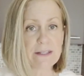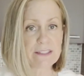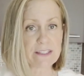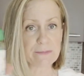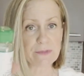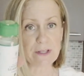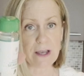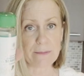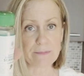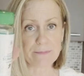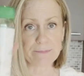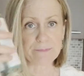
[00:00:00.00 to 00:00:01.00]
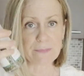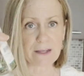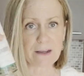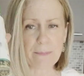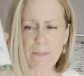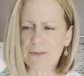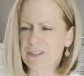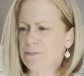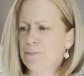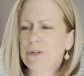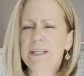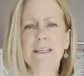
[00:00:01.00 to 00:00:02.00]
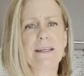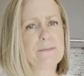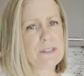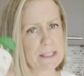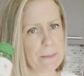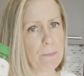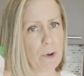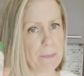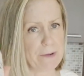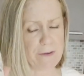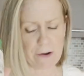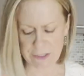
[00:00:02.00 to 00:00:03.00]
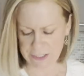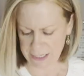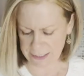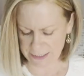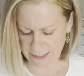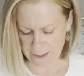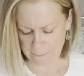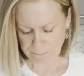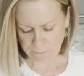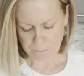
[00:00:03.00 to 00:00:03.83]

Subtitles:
some a couple, it's pretty simple but very tasty.